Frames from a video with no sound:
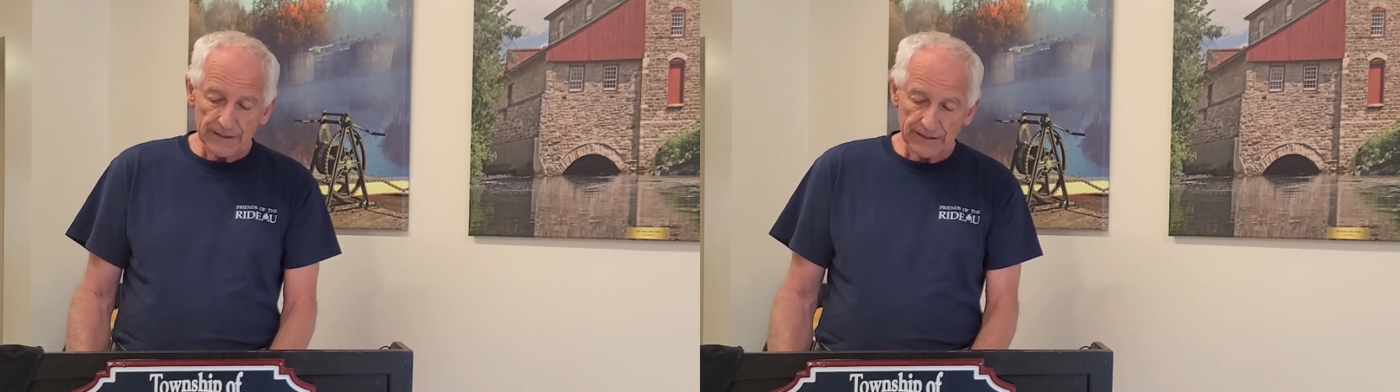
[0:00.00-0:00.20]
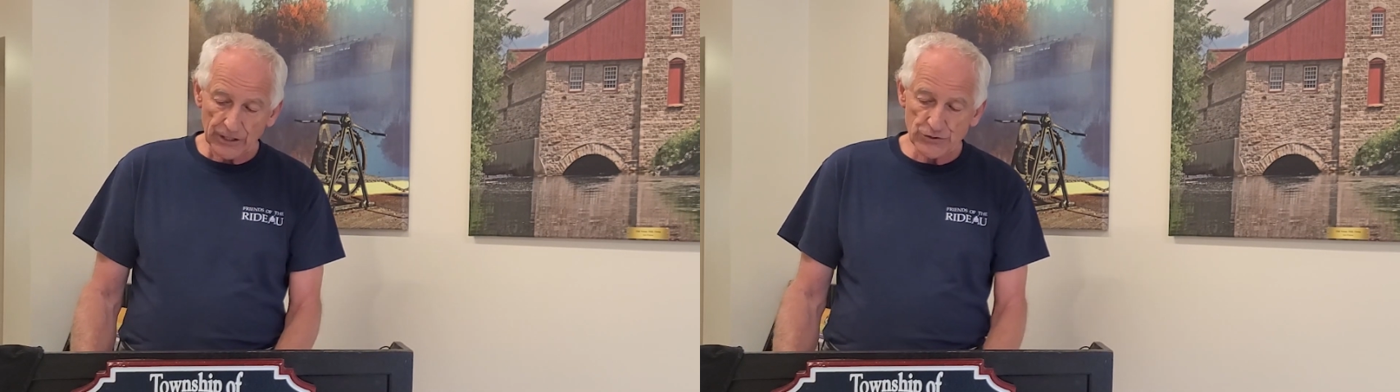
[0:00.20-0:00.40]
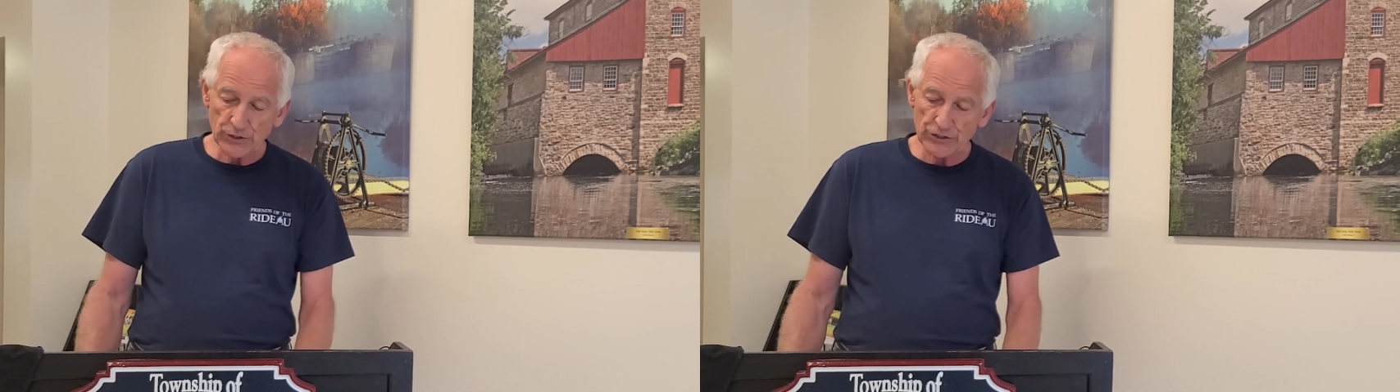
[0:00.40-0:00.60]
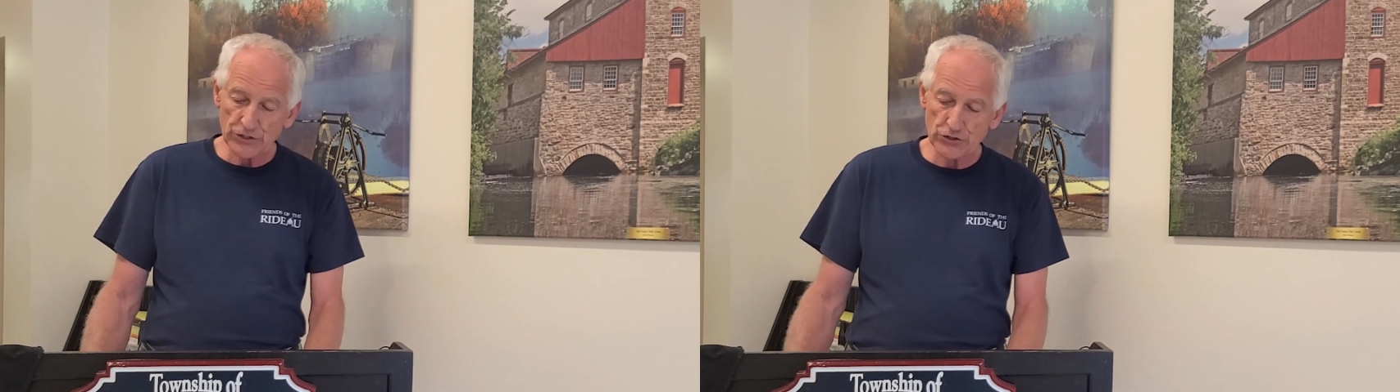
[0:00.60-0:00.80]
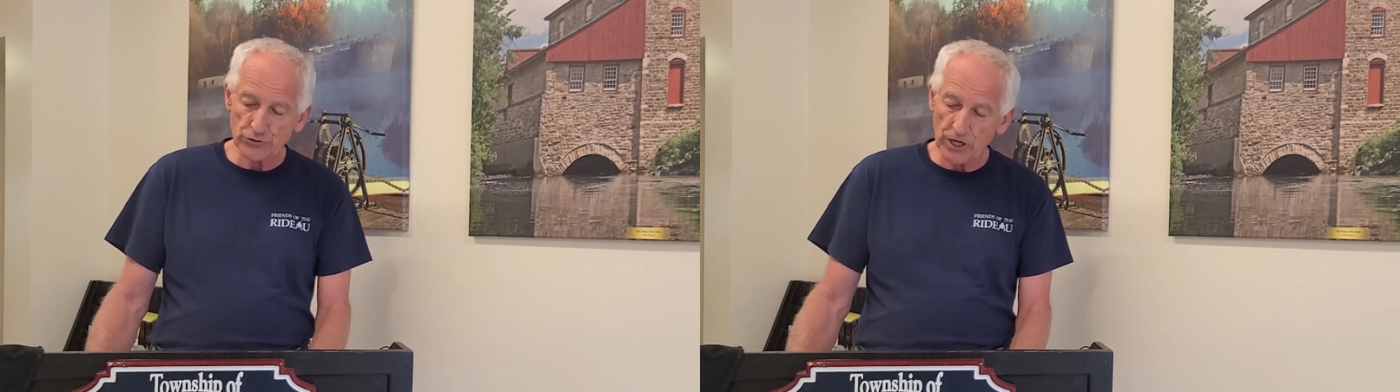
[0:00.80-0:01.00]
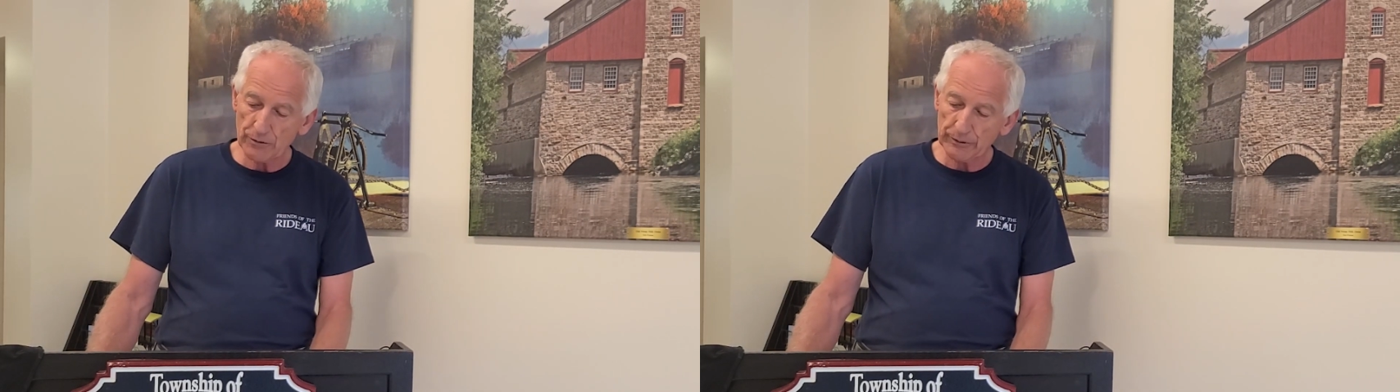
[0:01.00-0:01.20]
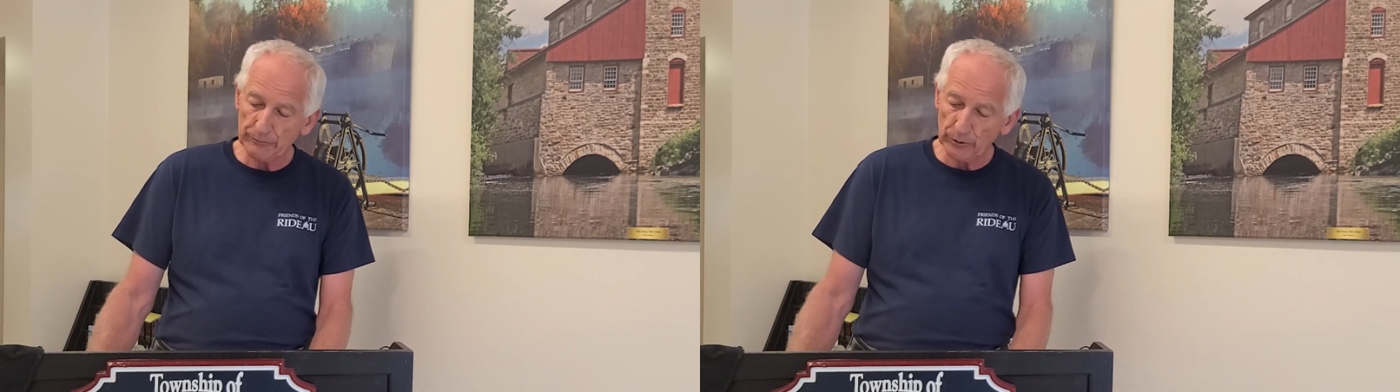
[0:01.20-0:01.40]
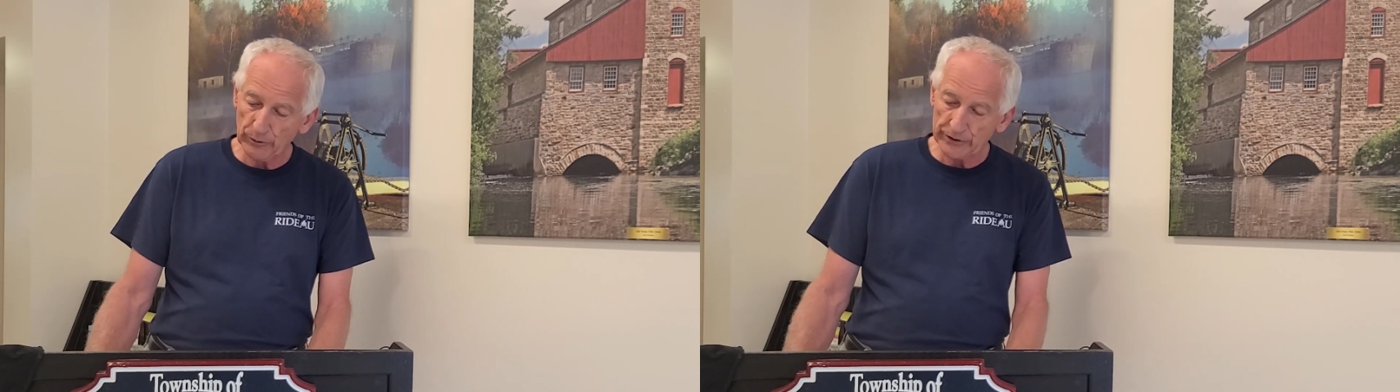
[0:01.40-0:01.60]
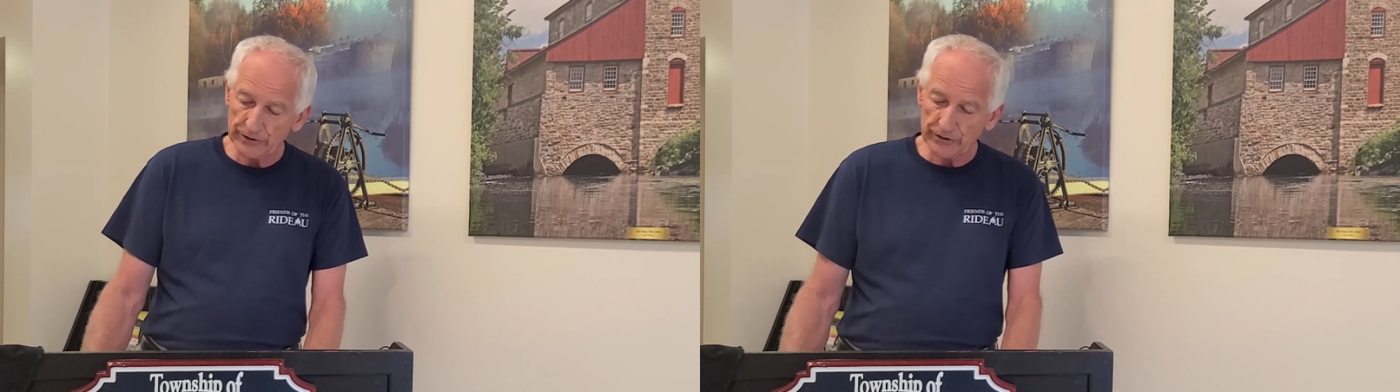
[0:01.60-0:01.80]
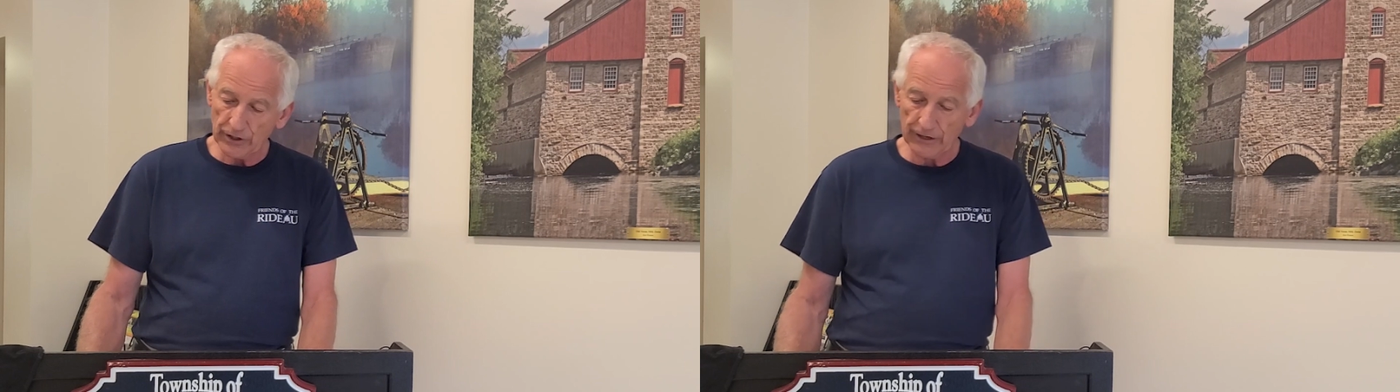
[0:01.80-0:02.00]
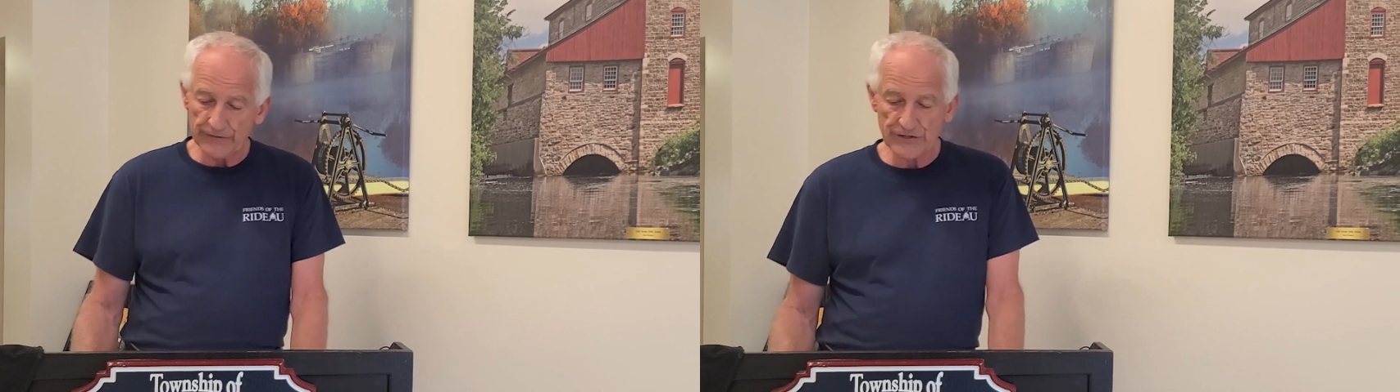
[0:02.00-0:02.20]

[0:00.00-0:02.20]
Council is a strong proponent of